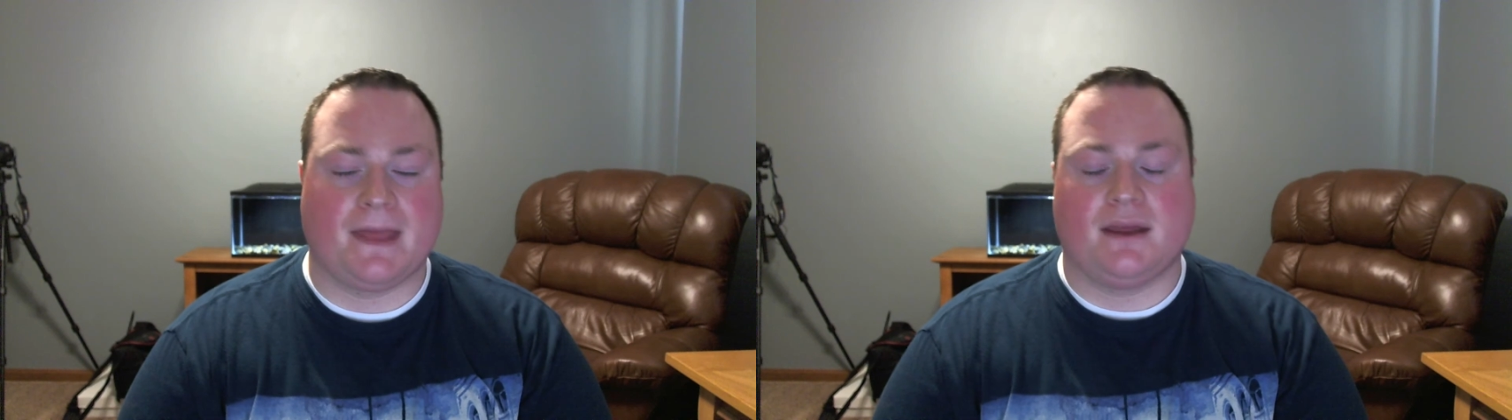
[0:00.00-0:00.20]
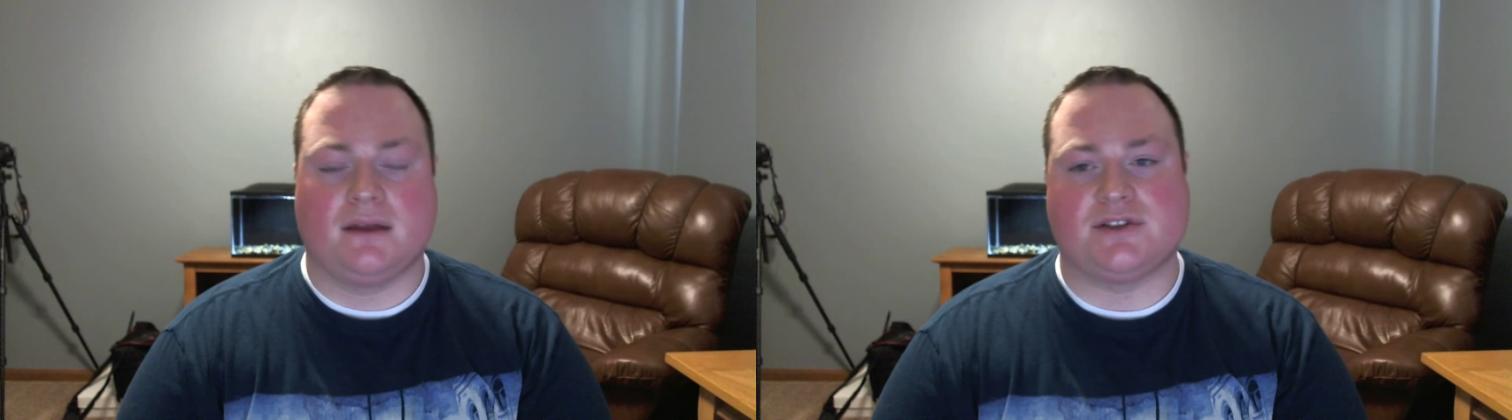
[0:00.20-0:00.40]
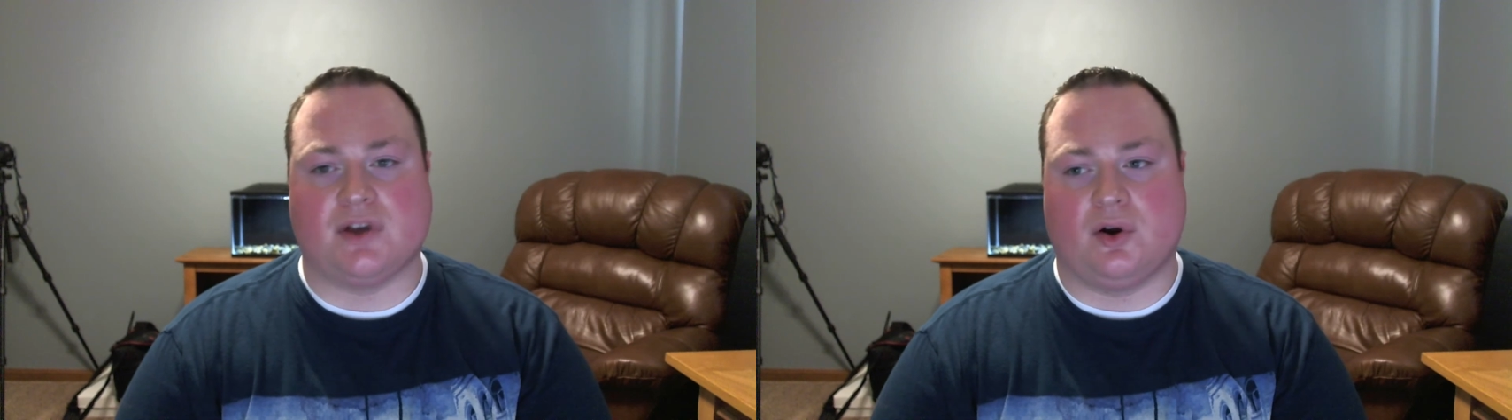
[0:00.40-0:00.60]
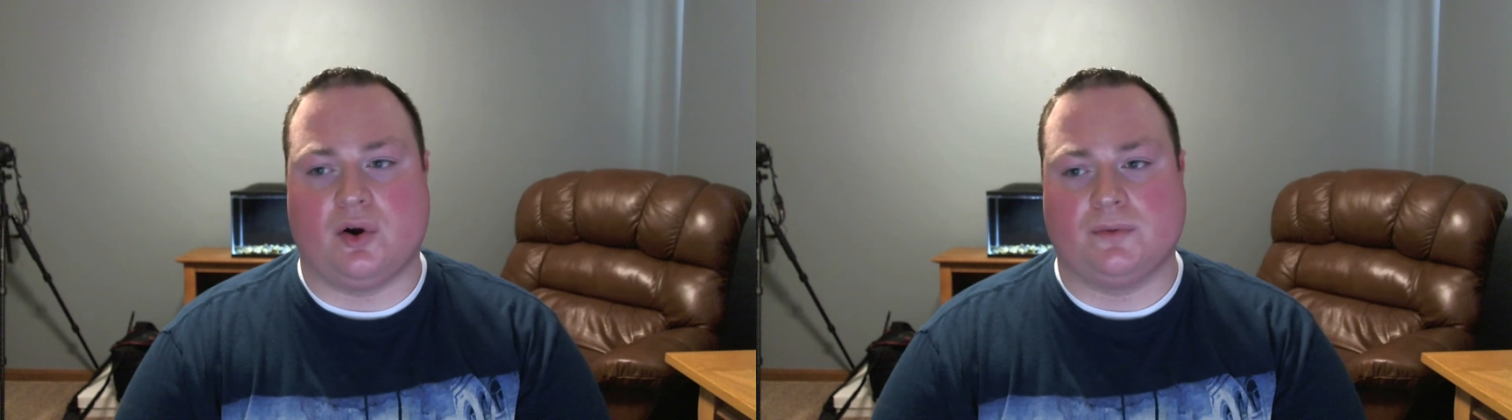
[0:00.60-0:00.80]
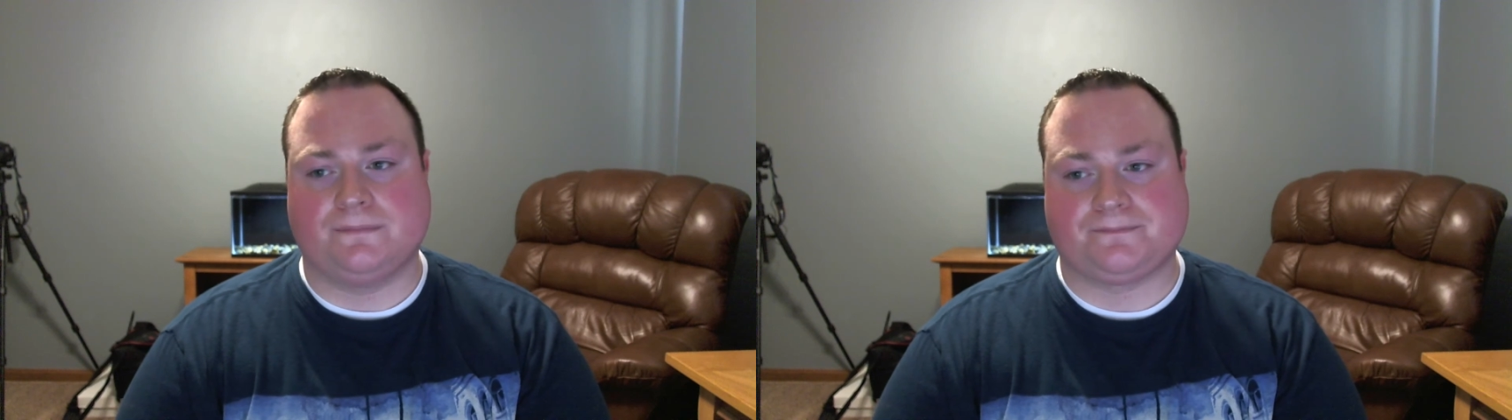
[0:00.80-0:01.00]

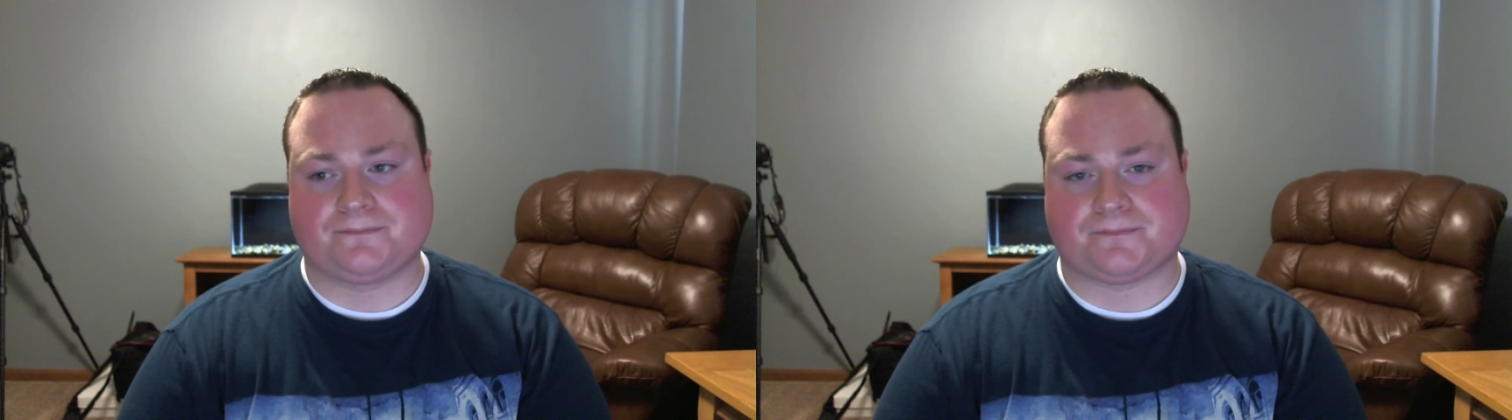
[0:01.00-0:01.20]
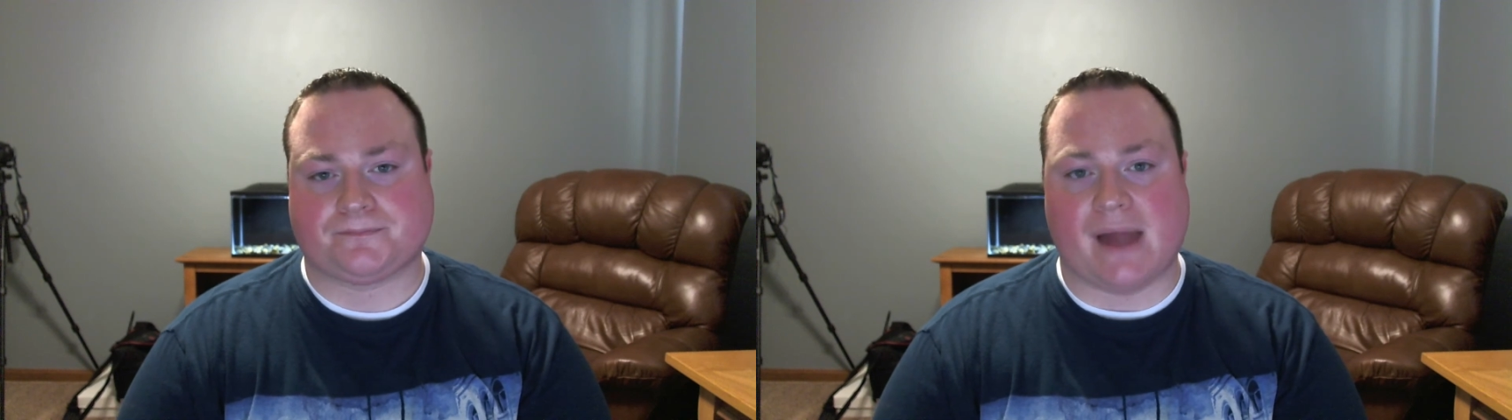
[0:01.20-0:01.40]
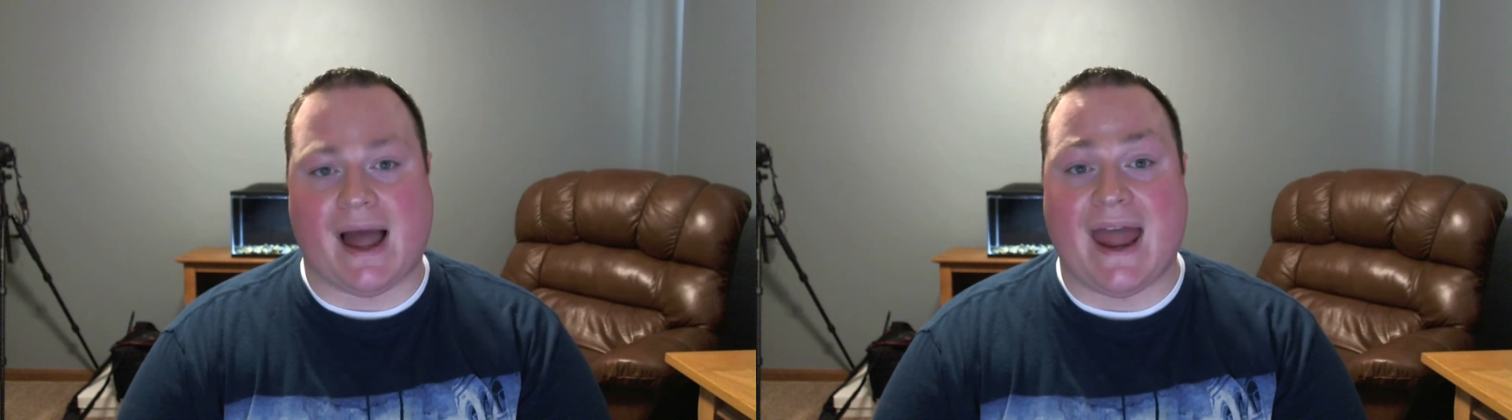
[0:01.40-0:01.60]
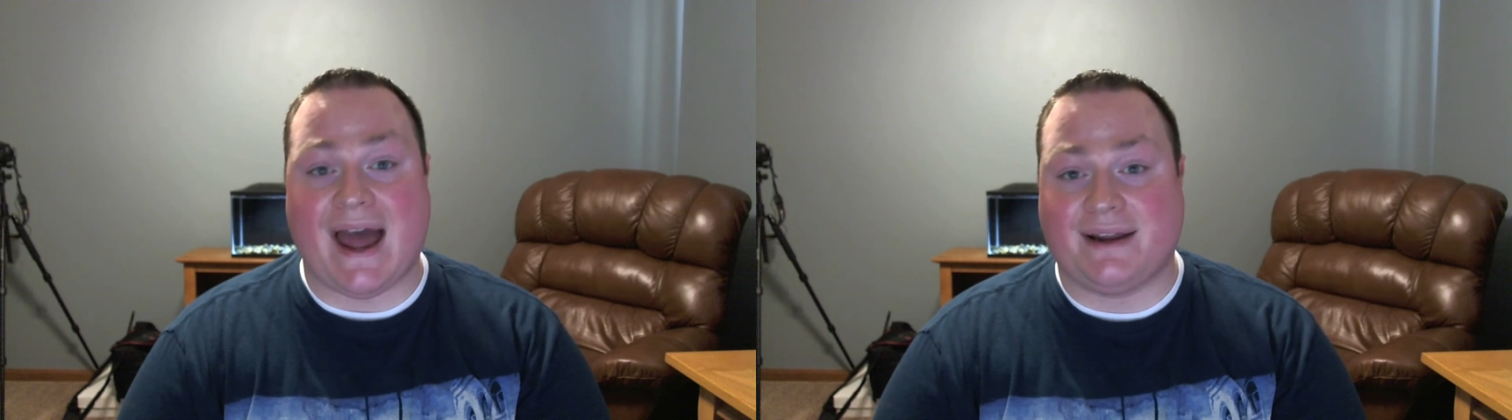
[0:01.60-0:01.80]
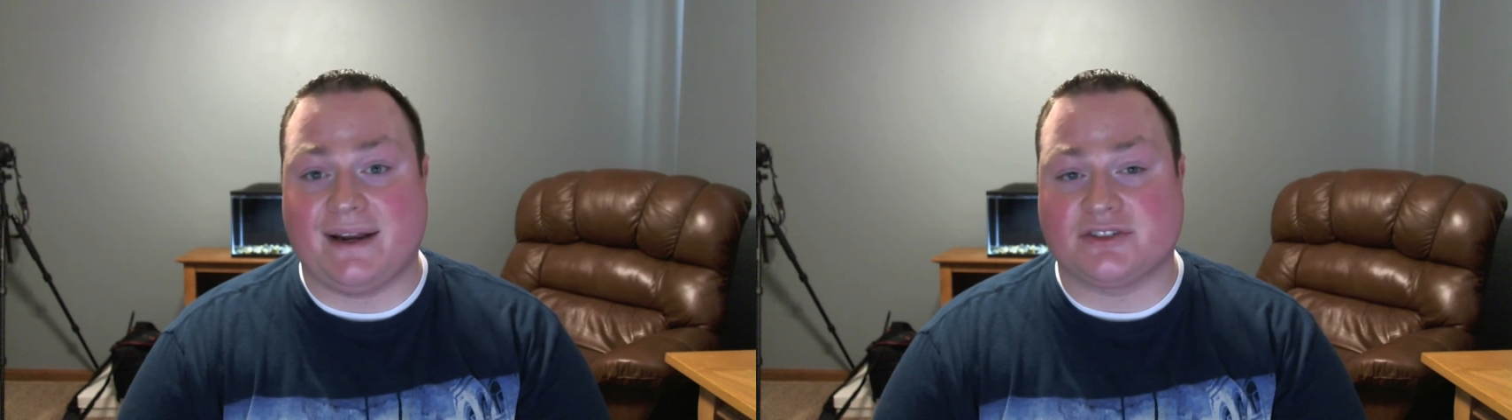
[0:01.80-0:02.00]
So I had an